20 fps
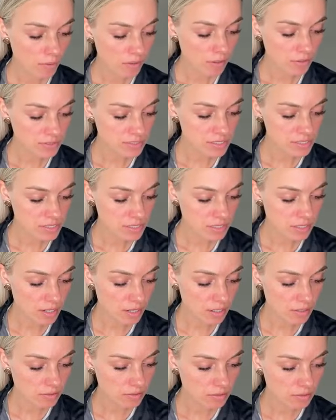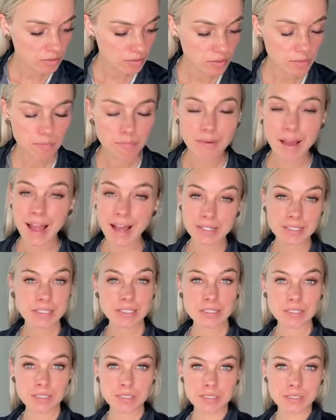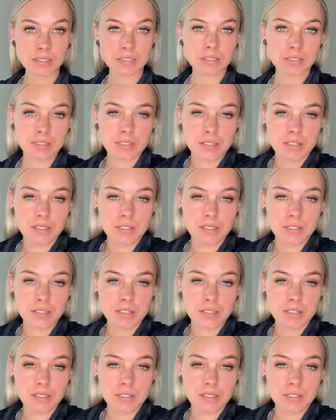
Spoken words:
what else is in there? Masks.